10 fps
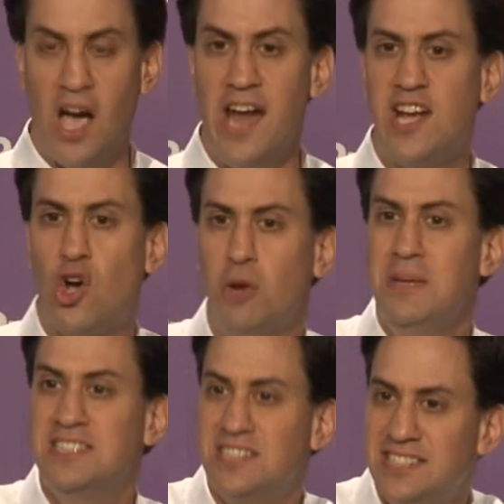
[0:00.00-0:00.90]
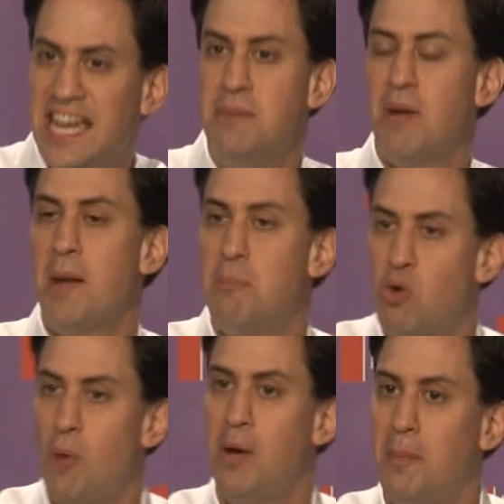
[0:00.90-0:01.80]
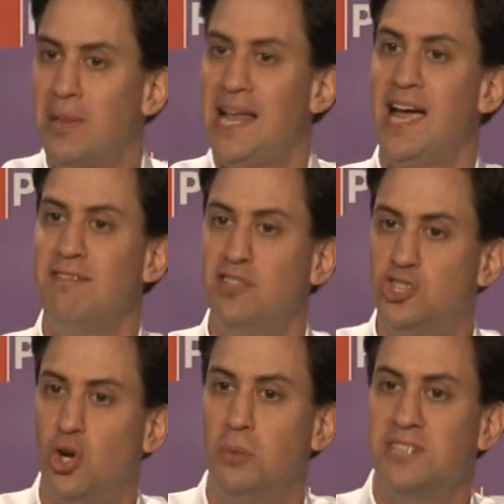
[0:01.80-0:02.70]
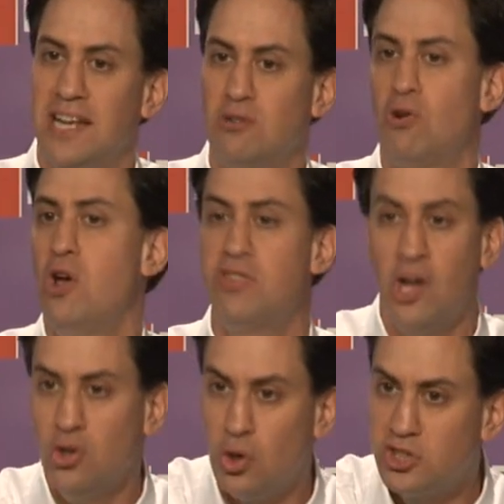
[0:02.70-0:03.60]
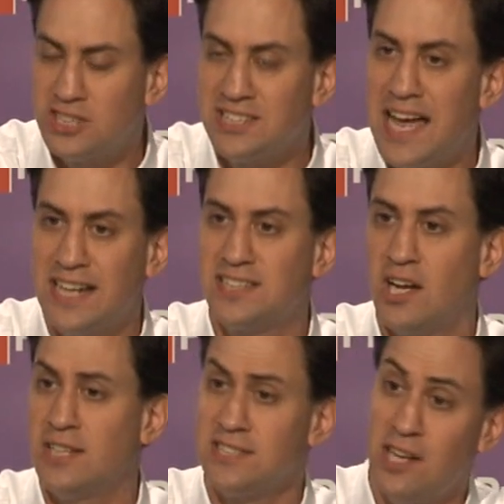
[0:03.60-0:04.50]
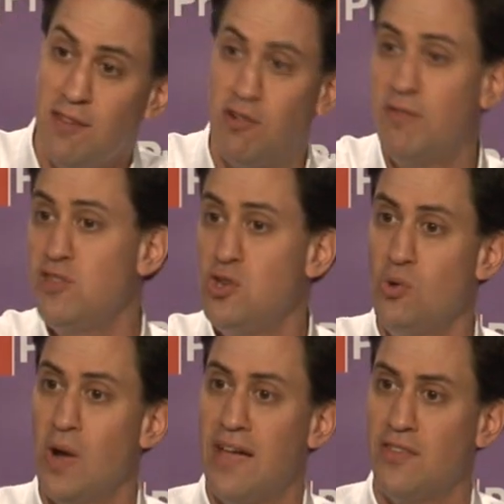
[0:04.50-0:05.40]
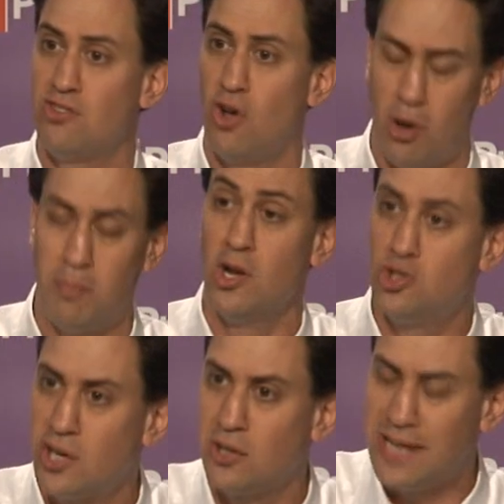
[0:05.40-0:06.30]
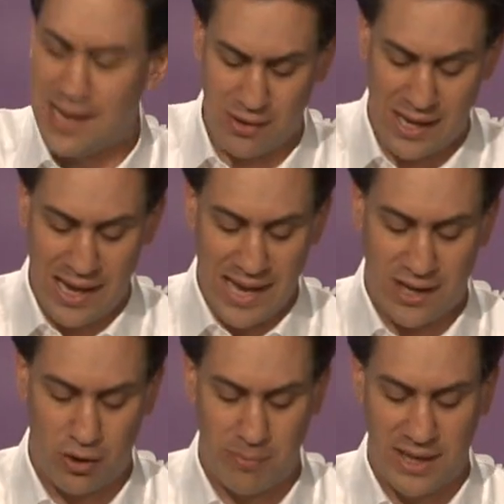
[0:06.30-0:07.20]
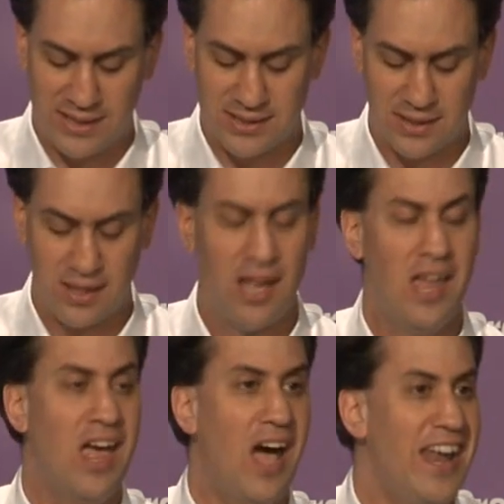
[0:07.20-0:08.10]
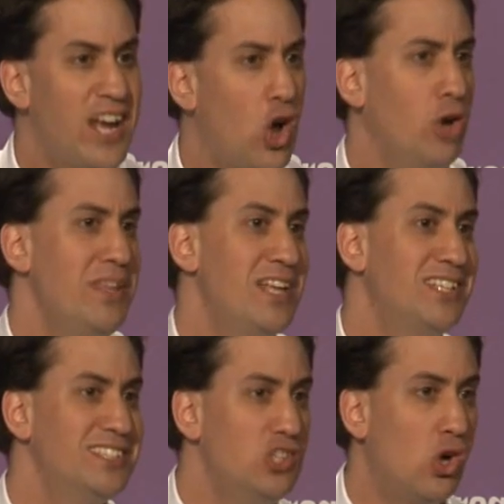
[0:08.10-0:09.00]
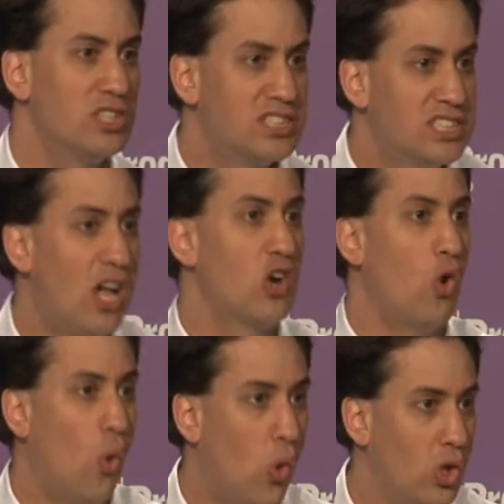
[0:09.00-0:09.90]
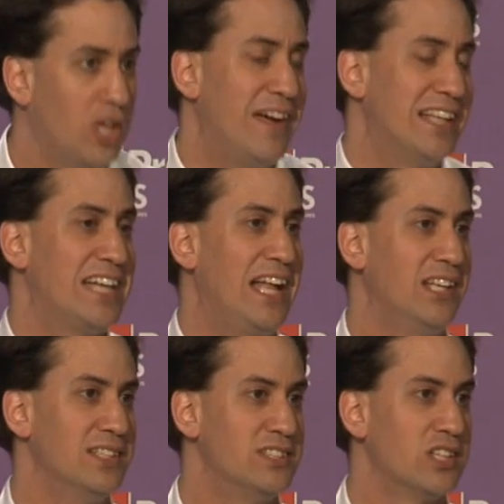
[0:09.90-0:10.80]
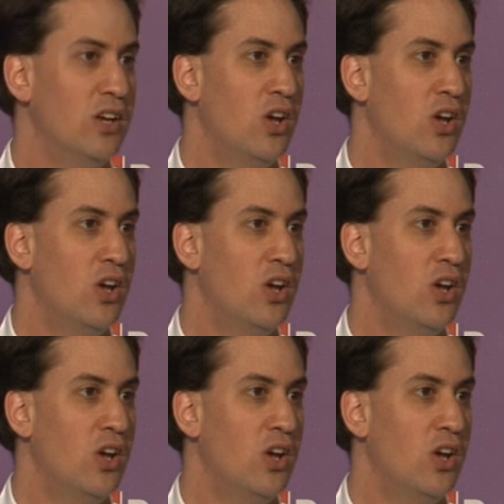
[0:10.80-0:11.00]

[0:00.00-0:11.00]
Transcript: An economy sustained by a proper plan for jobs and growth, not just tax cuts for a few at the top, trickle-down economics. An economy that does not suck all of our talent